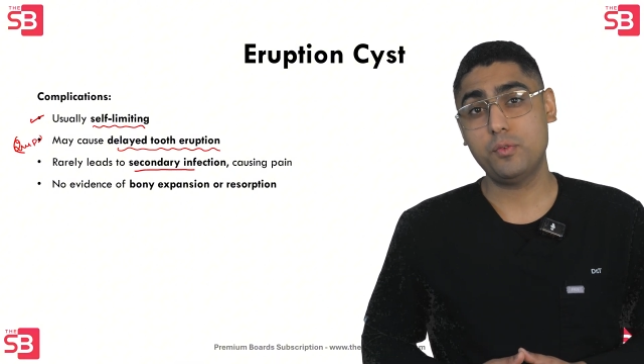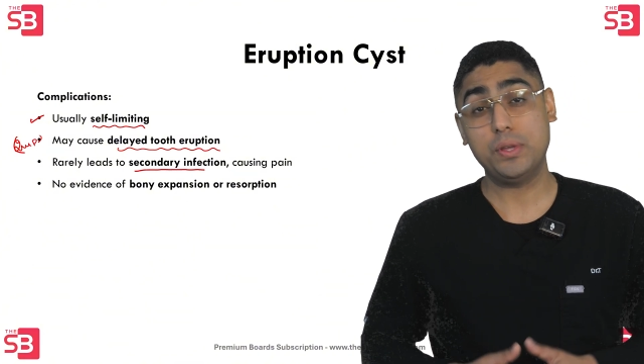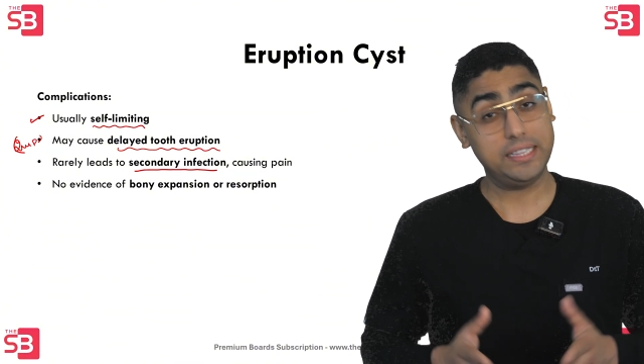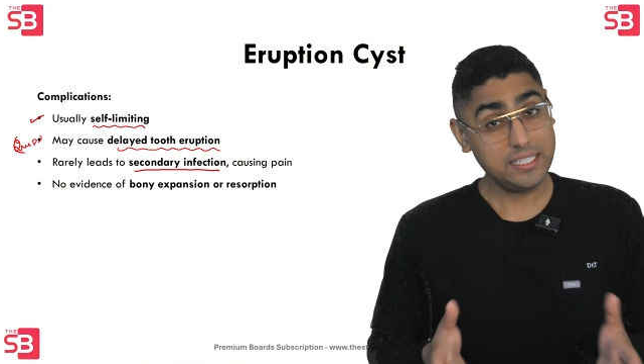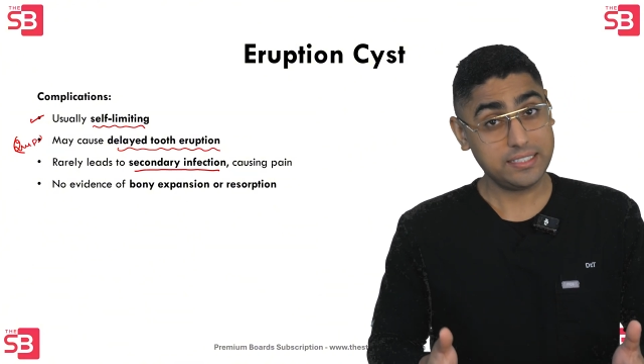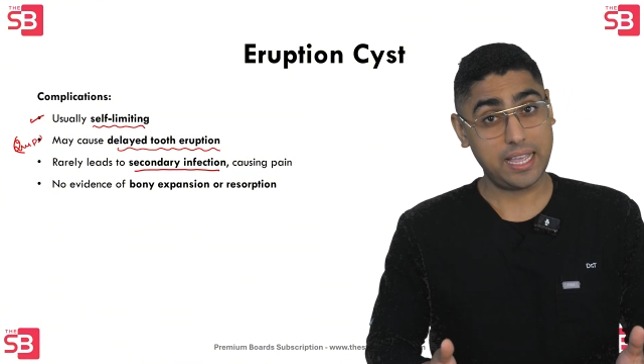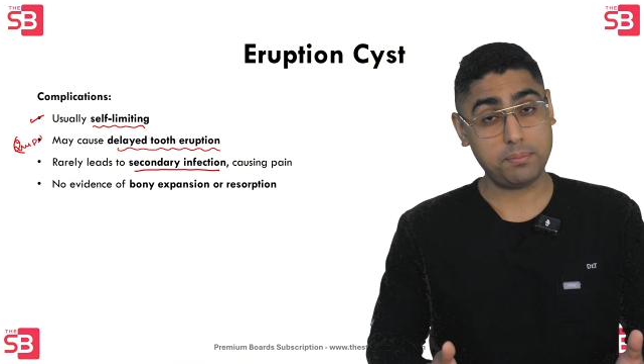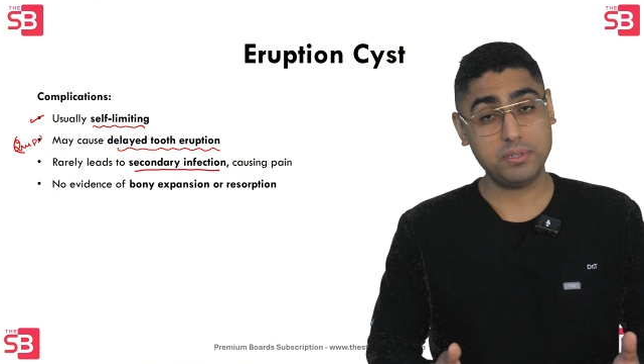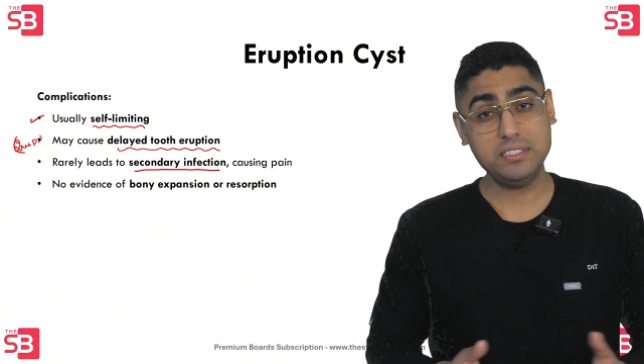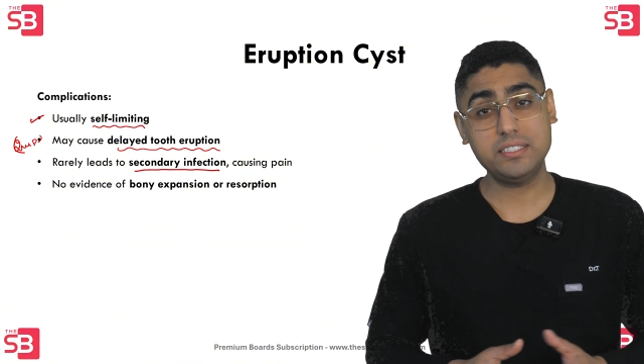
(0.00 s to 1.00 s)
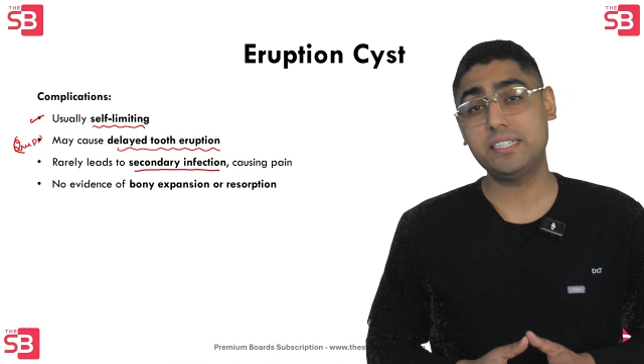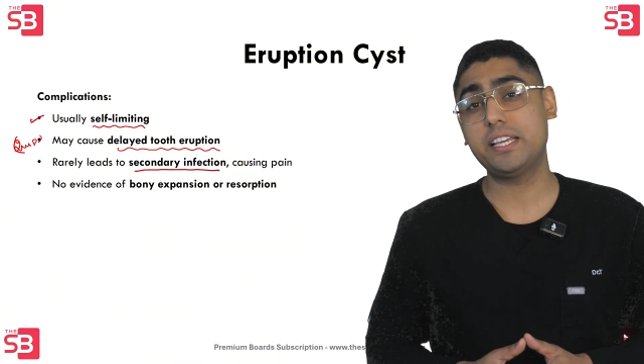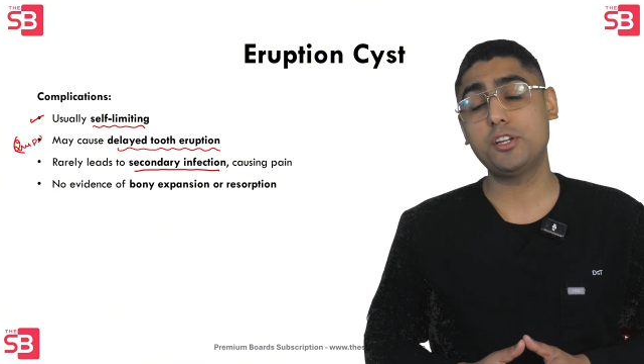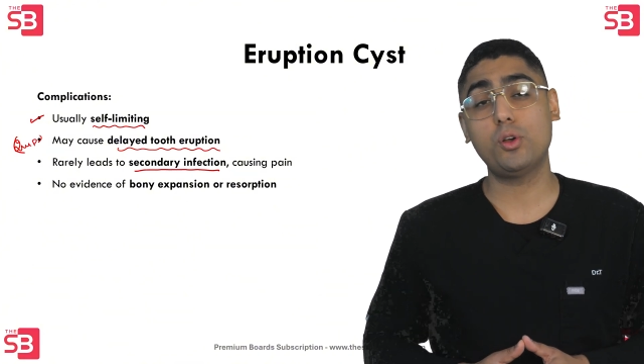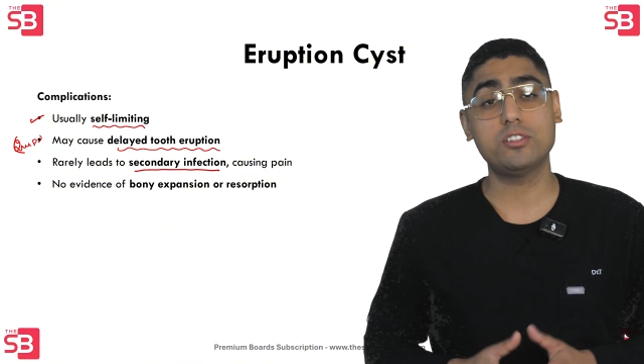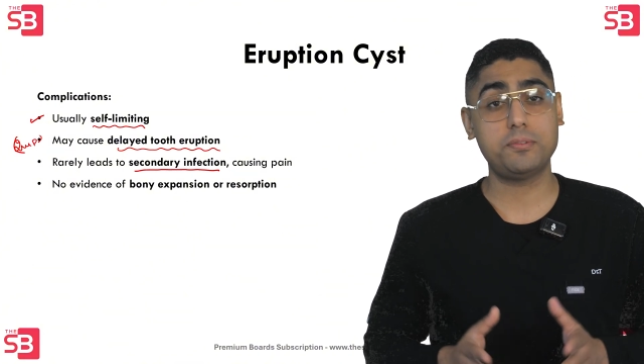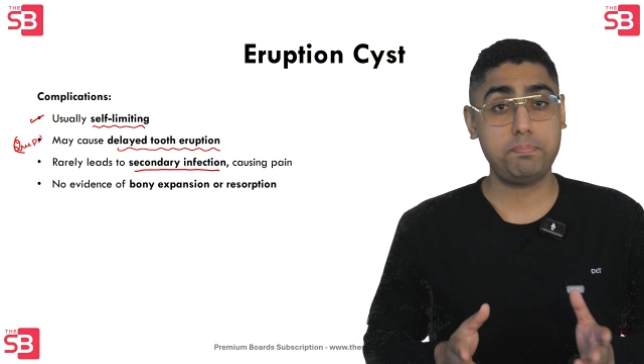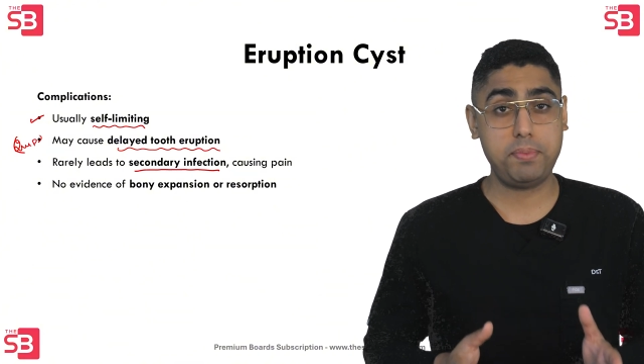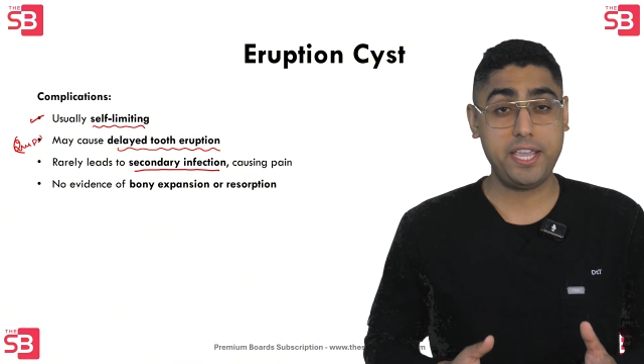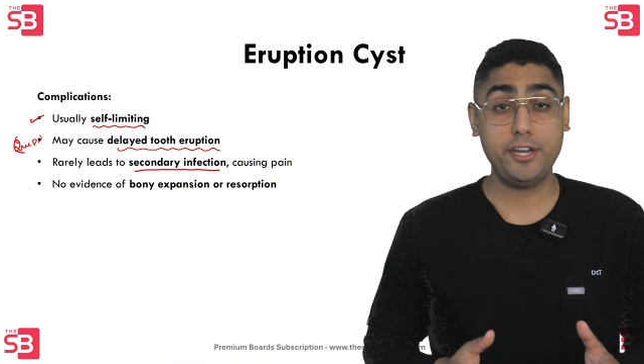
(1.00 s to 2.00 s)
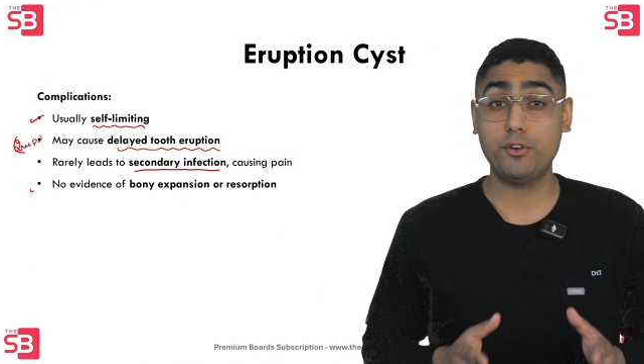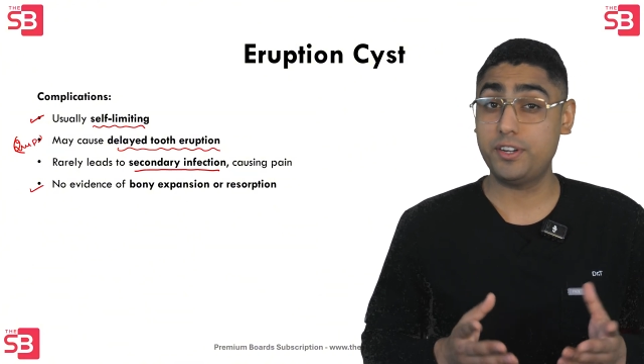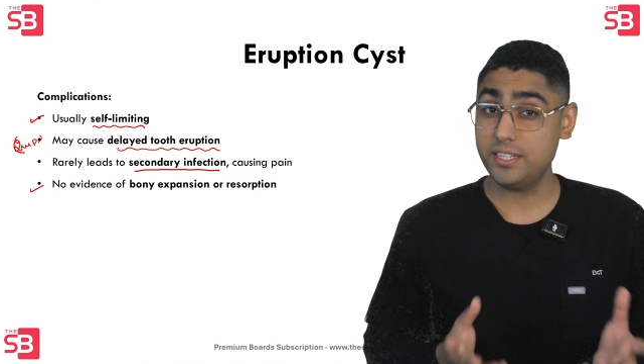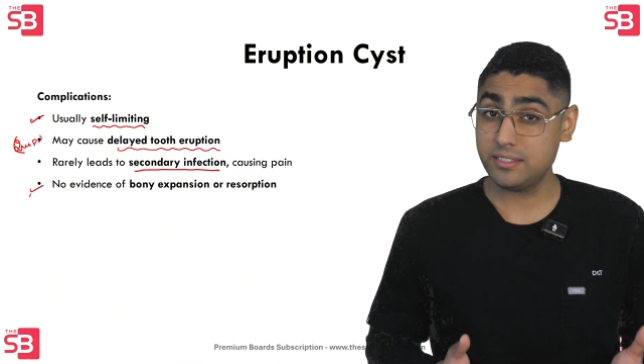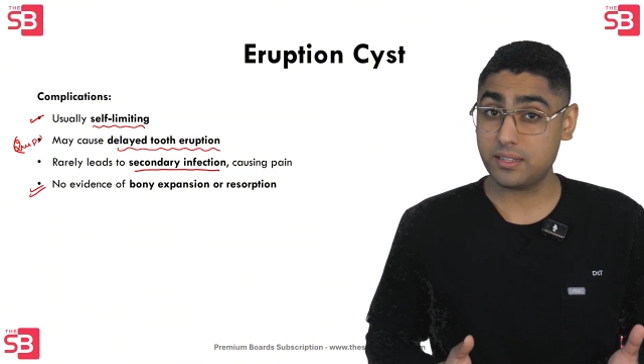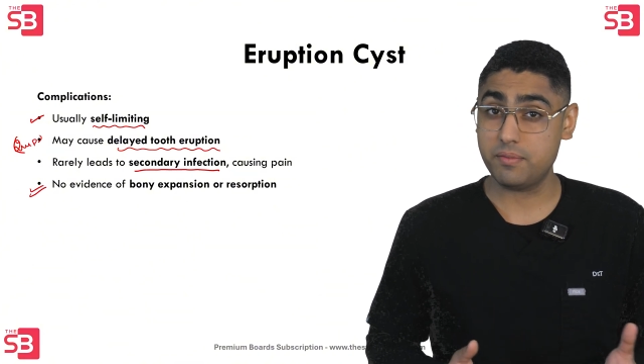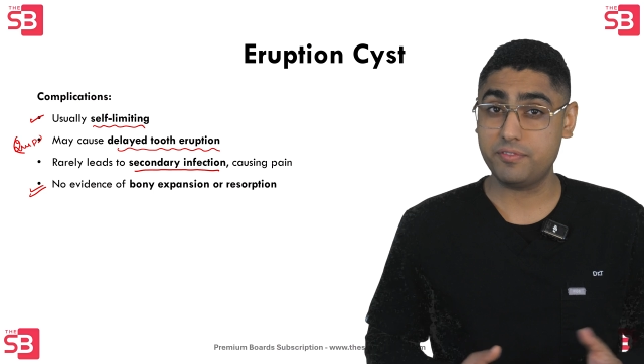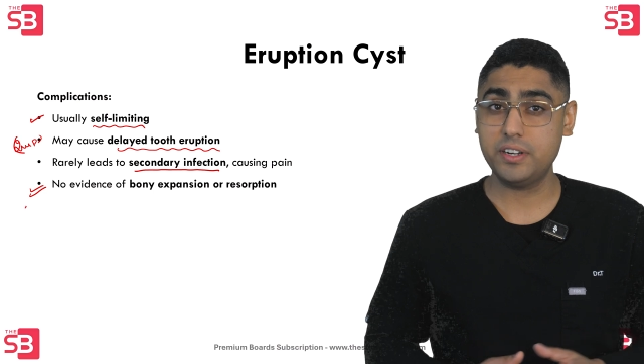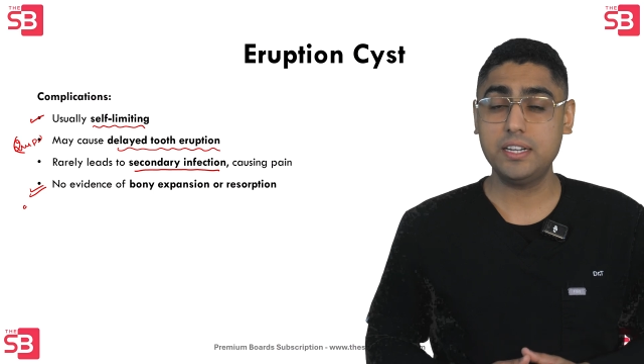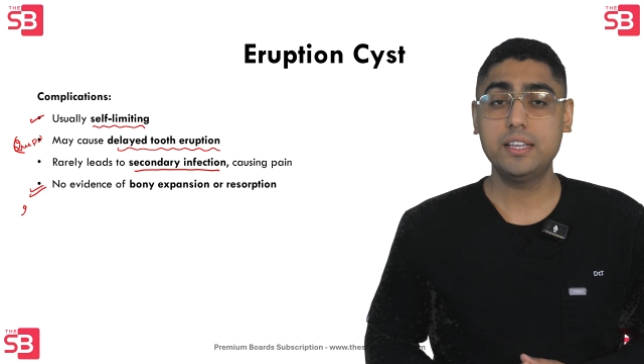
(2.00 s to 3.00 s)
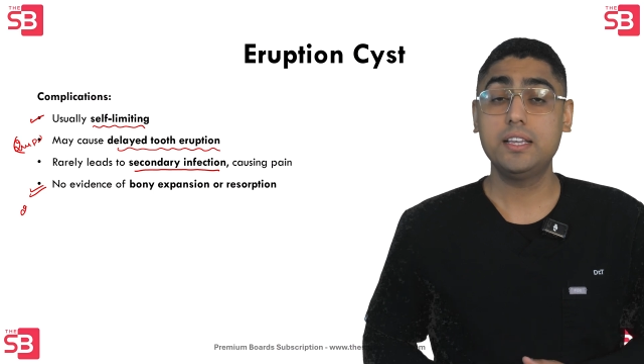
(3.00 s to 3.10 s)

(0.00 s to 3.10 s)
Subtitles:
When this happens, it can cause pain or discomfort,